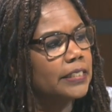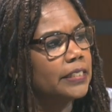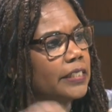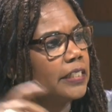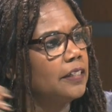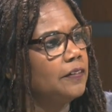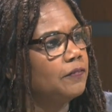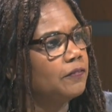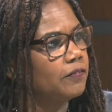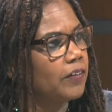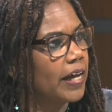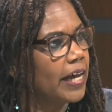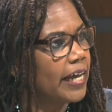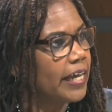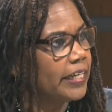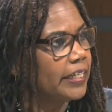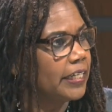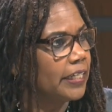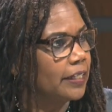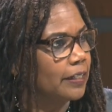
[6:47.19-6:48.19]

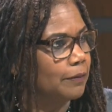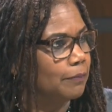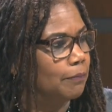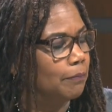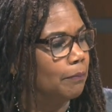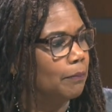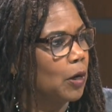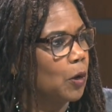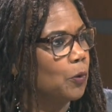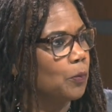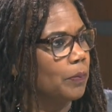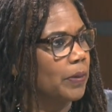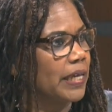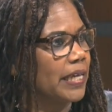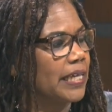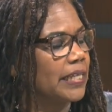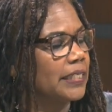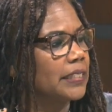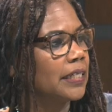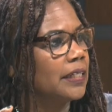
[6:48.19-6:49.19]
defining
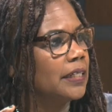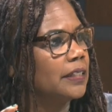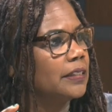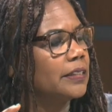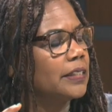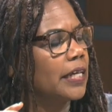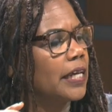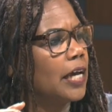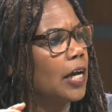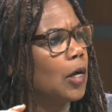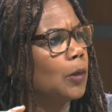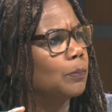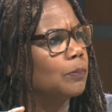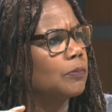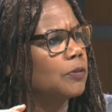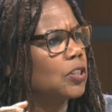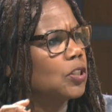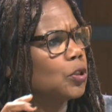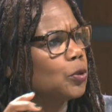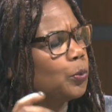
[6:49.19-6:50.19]
moment to help
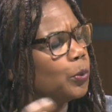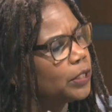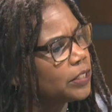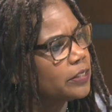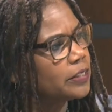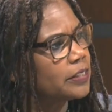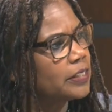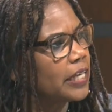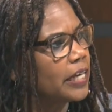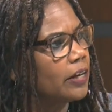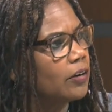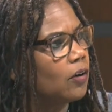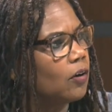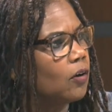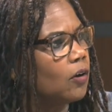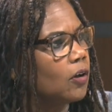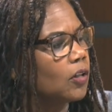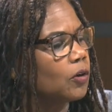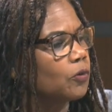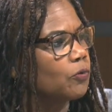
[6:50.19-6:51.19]
switch that
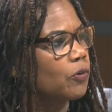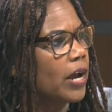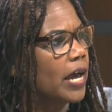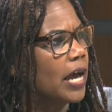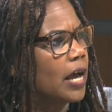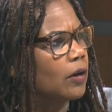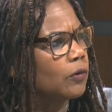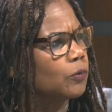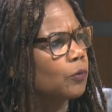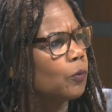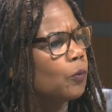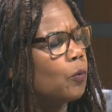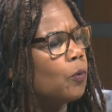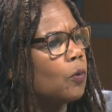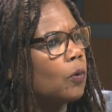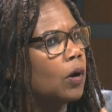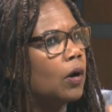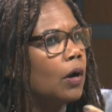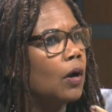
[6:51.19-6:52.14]
all around.